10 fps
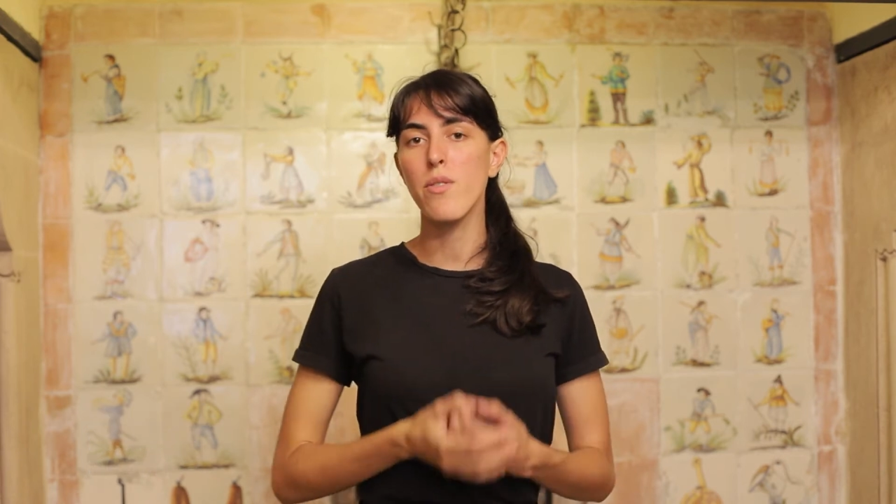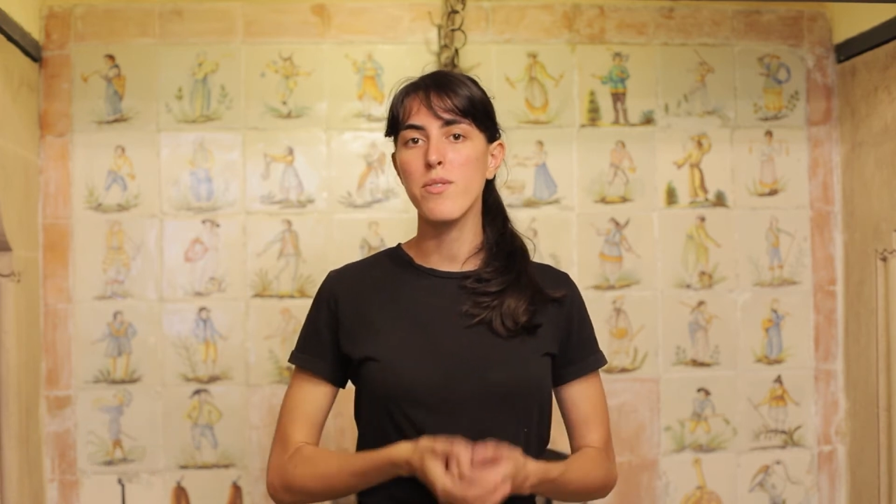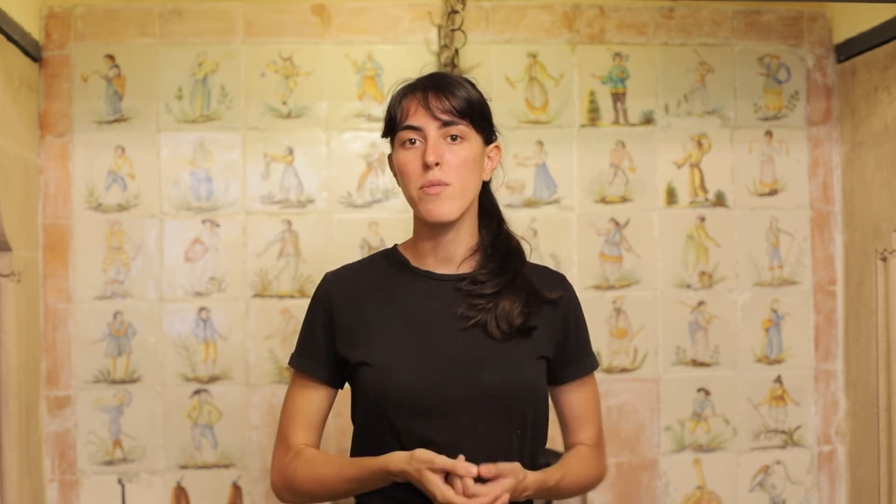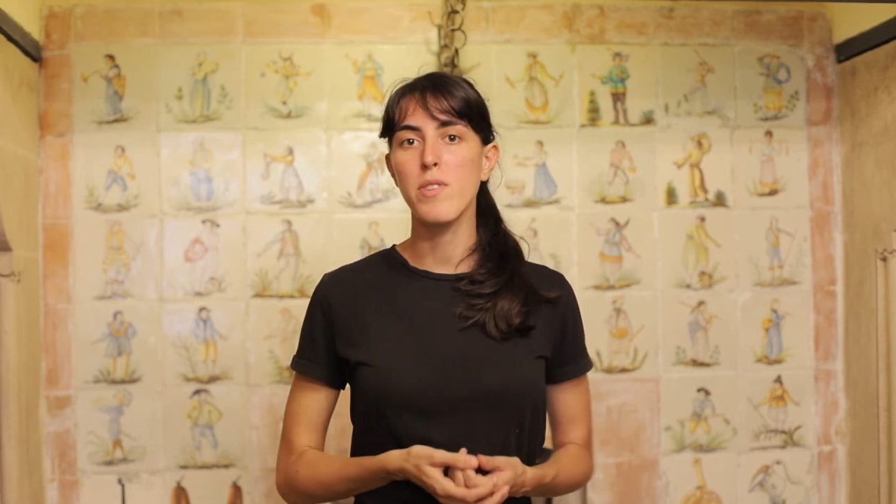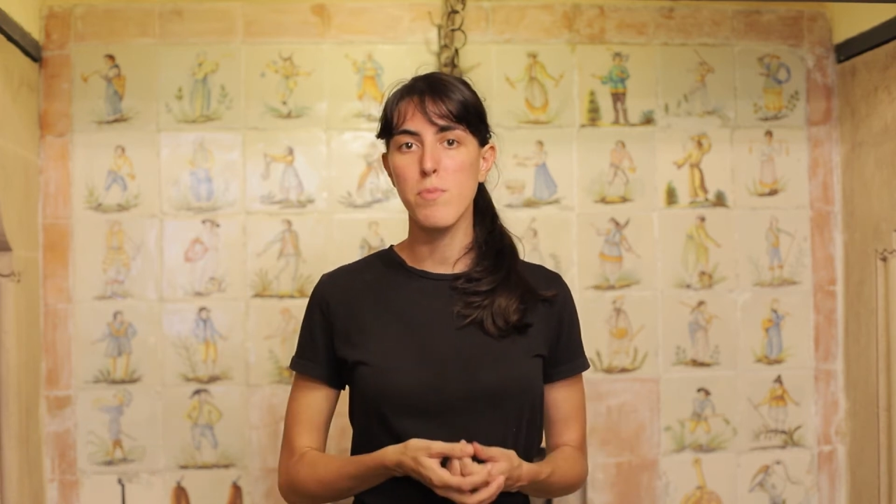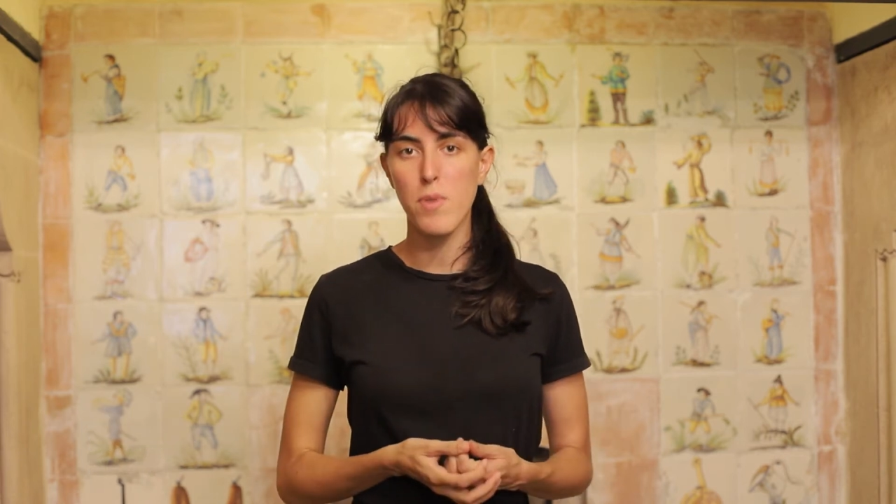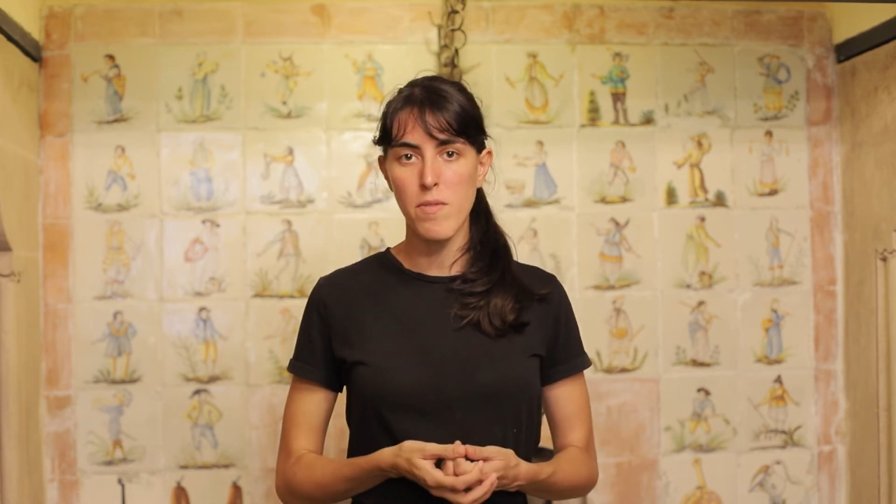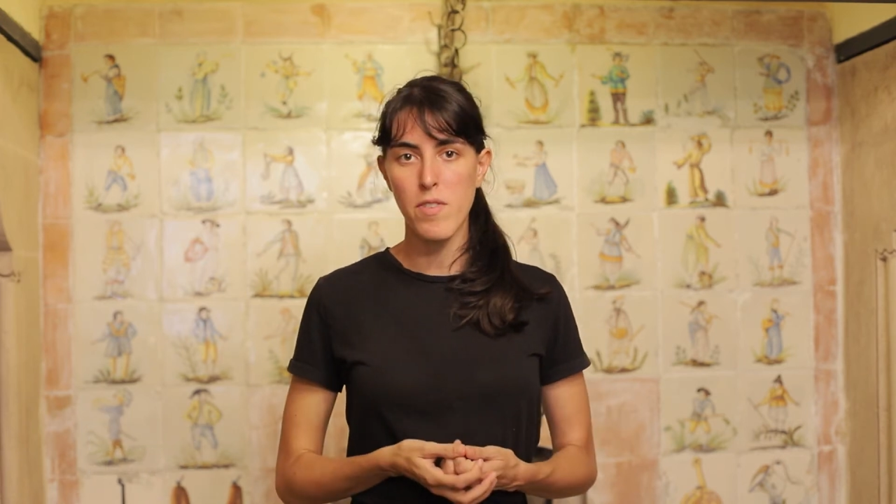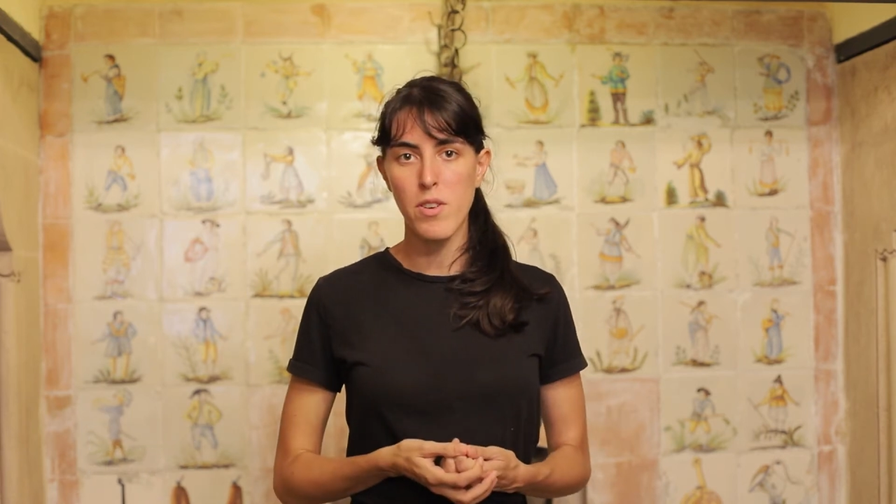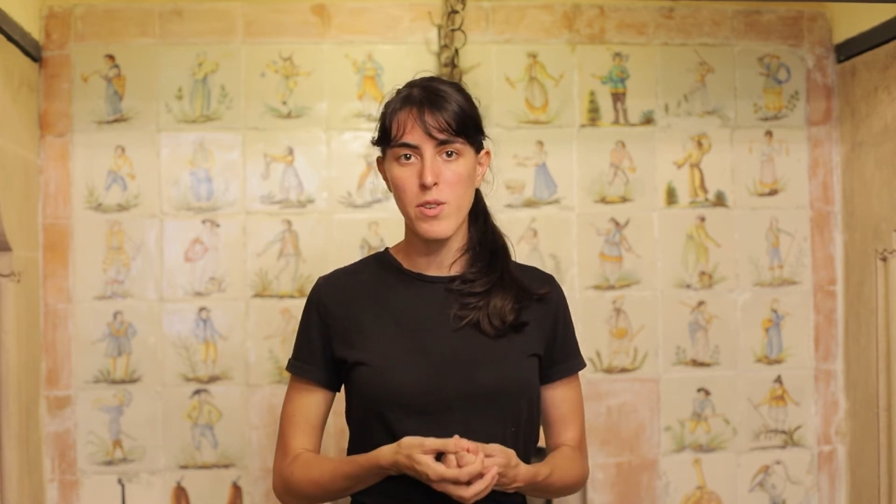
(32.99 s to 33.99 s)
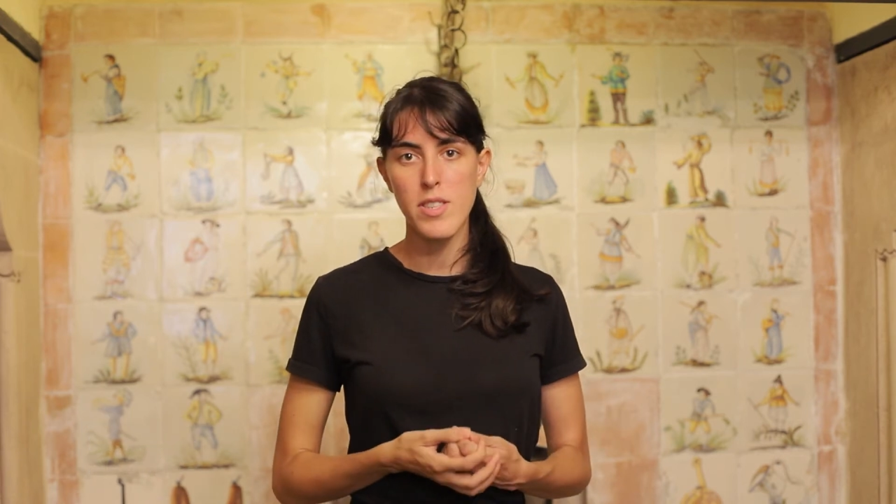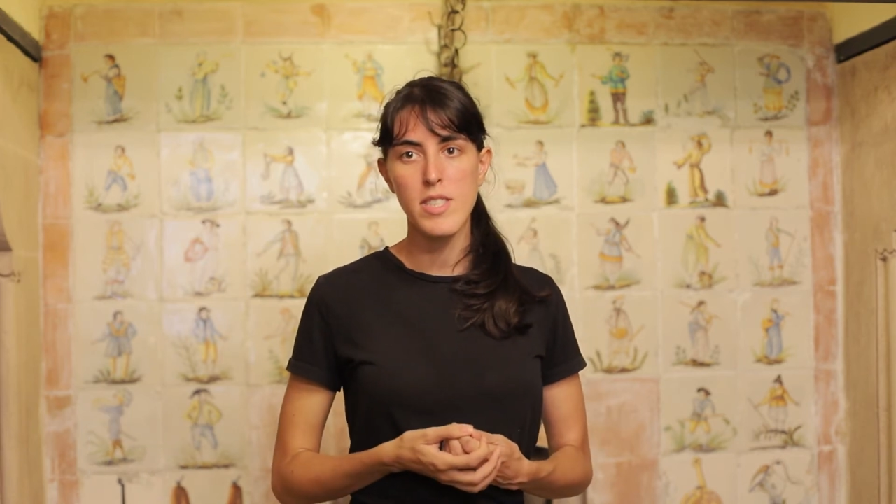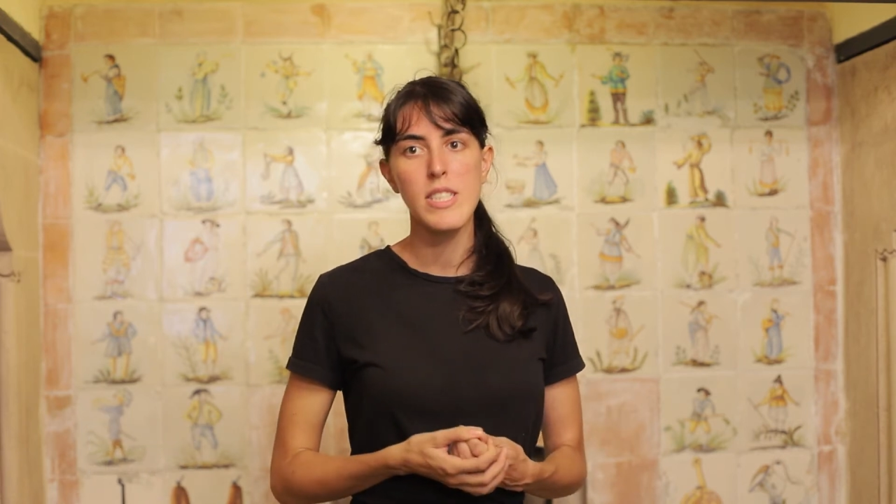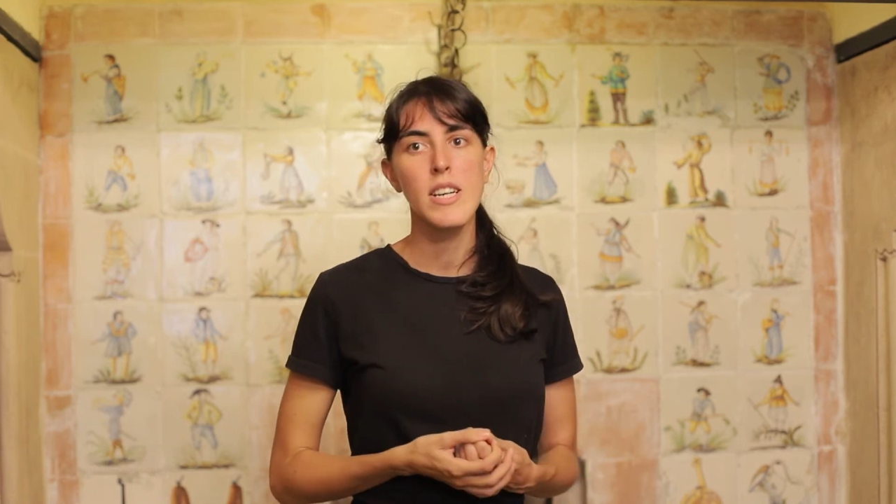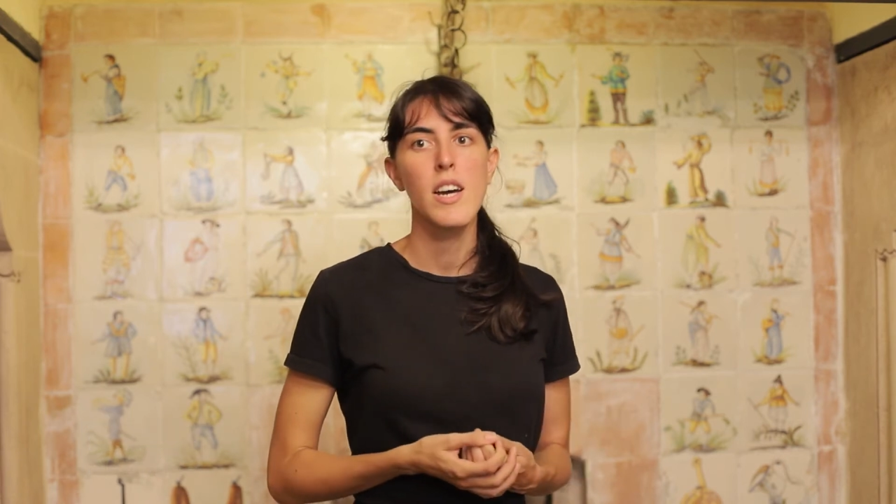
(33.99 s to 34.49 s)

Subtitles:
also its provenance.